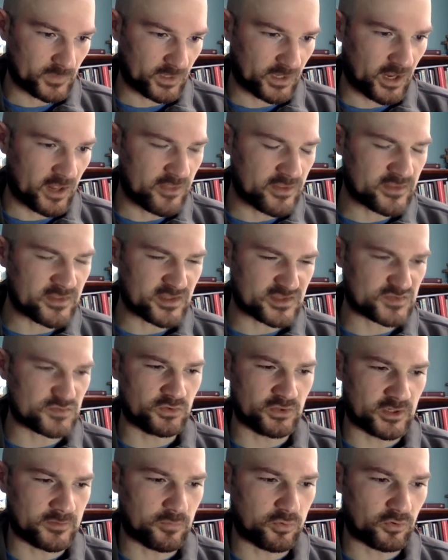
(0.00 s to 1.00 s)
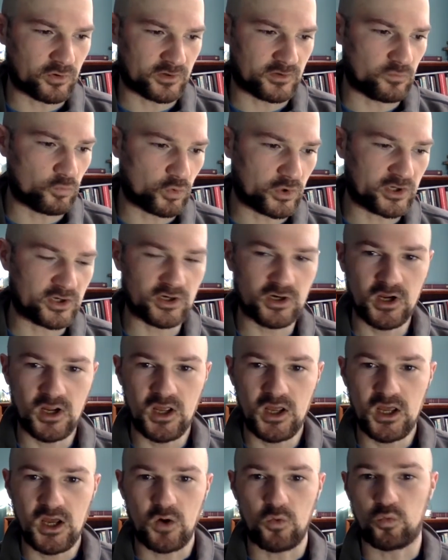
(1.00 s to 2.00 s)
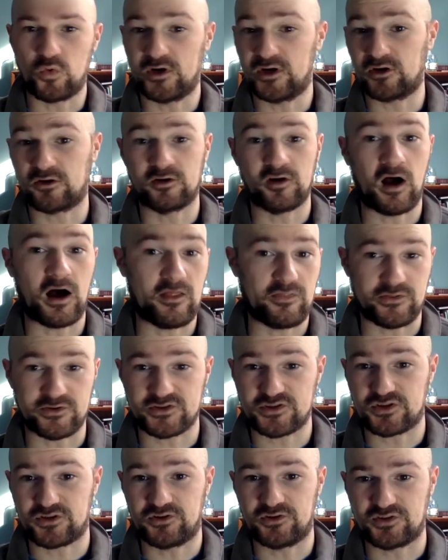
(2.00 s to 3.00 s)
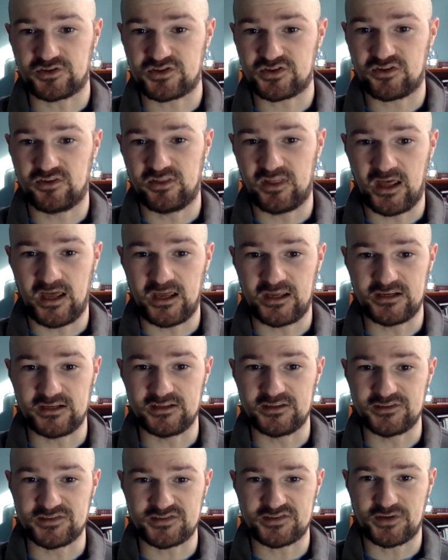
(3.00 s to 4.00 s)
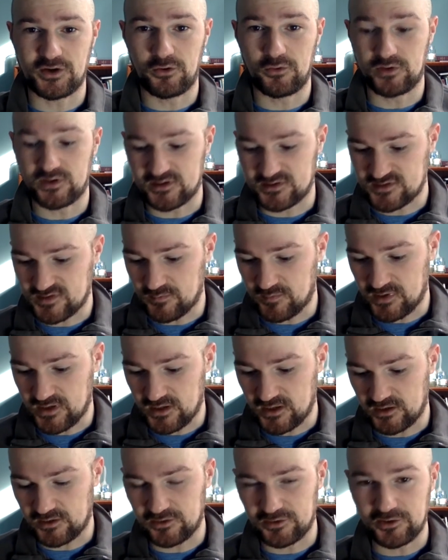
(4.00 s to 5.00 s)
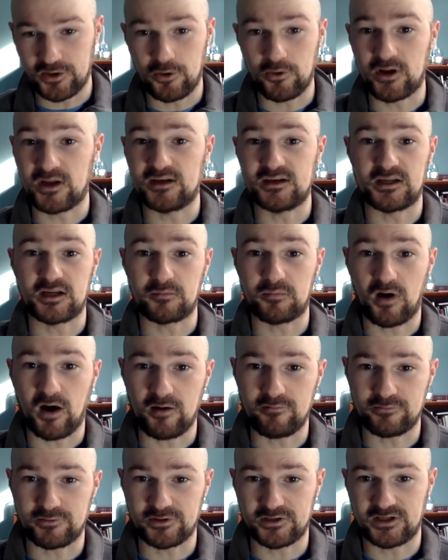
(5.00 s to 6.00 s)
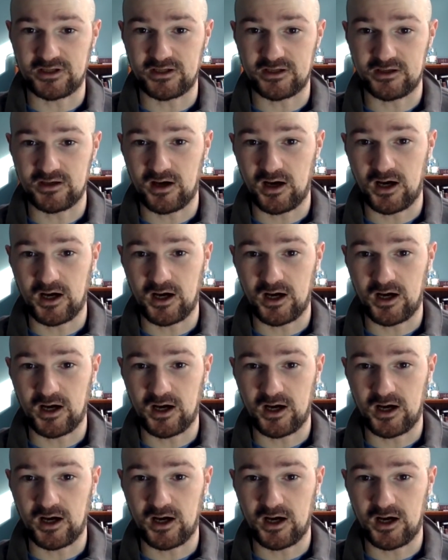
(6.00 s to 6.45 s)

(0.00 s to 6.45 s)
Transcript: And I think that's really important. We are not the church that is going to be, you know, ending poverty